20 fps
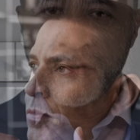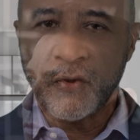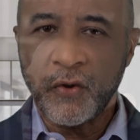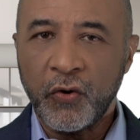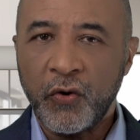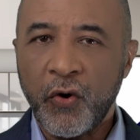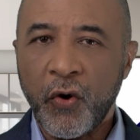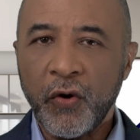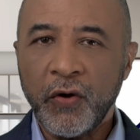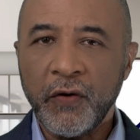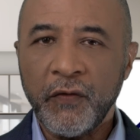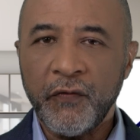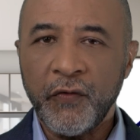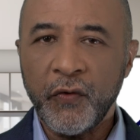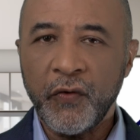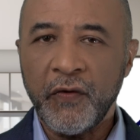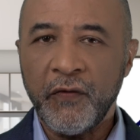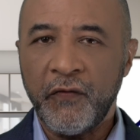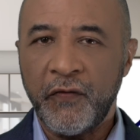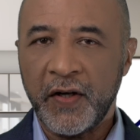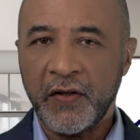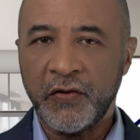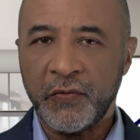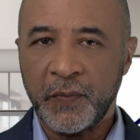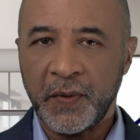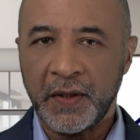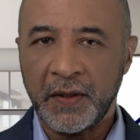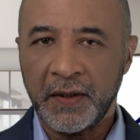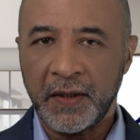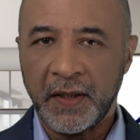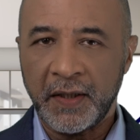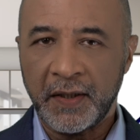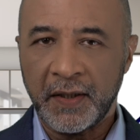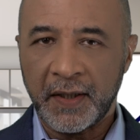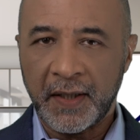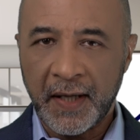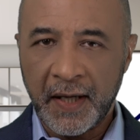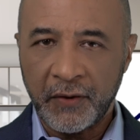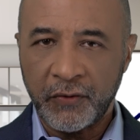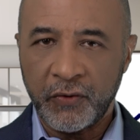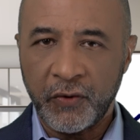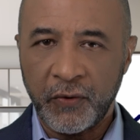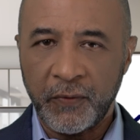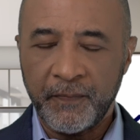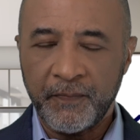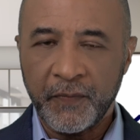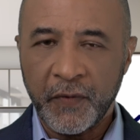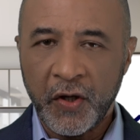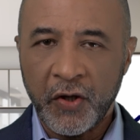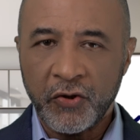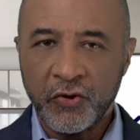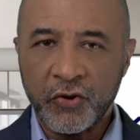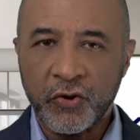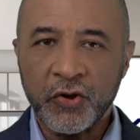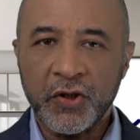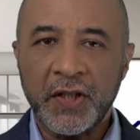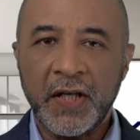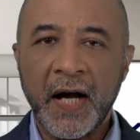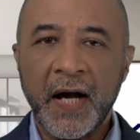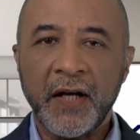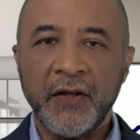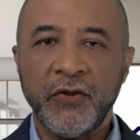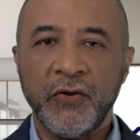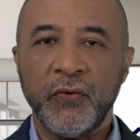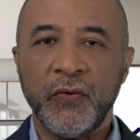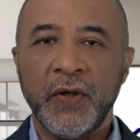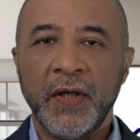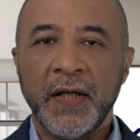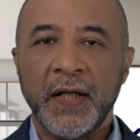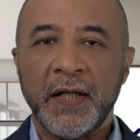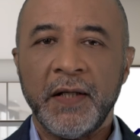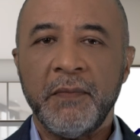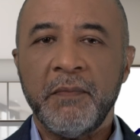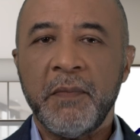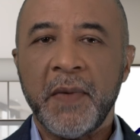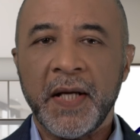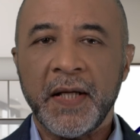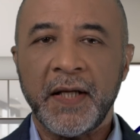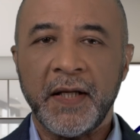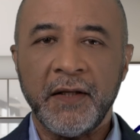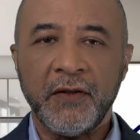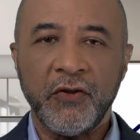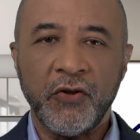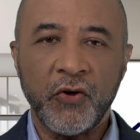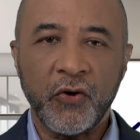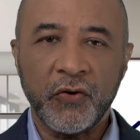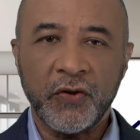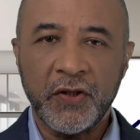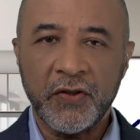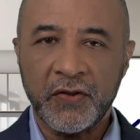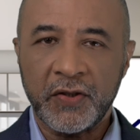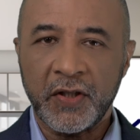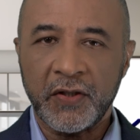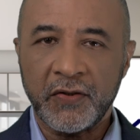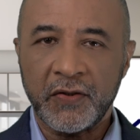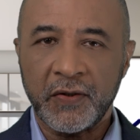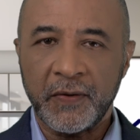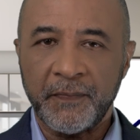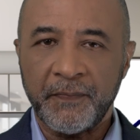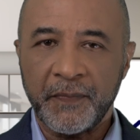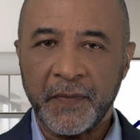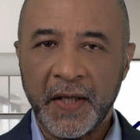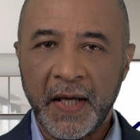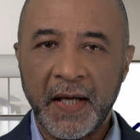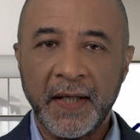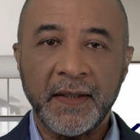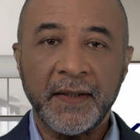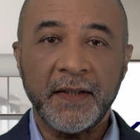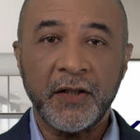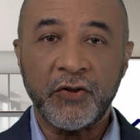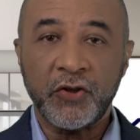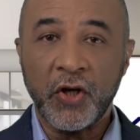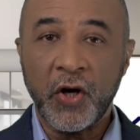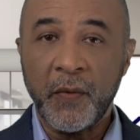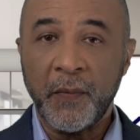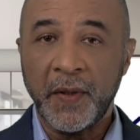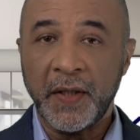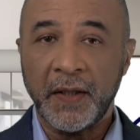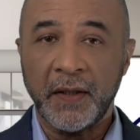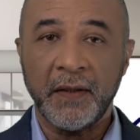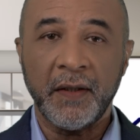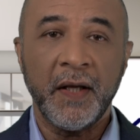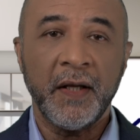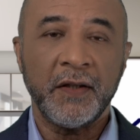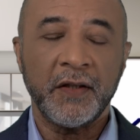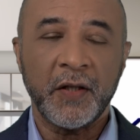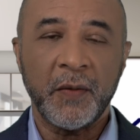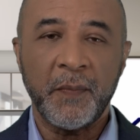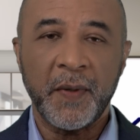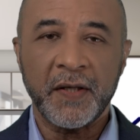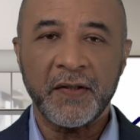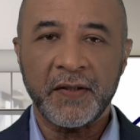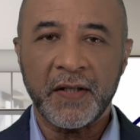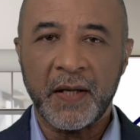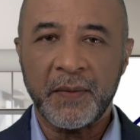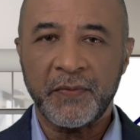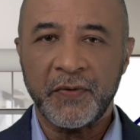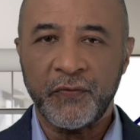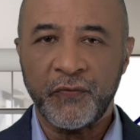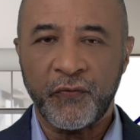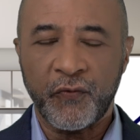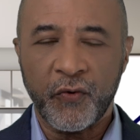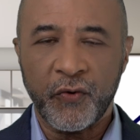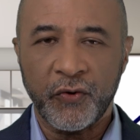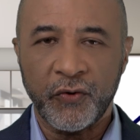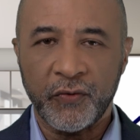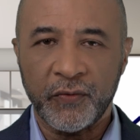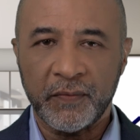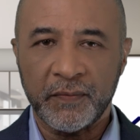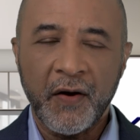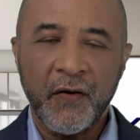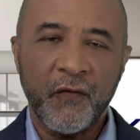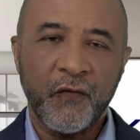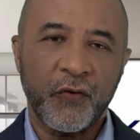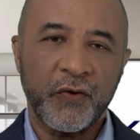The goal of your investment in a condo should guide you in making your decision and determining the best option for you.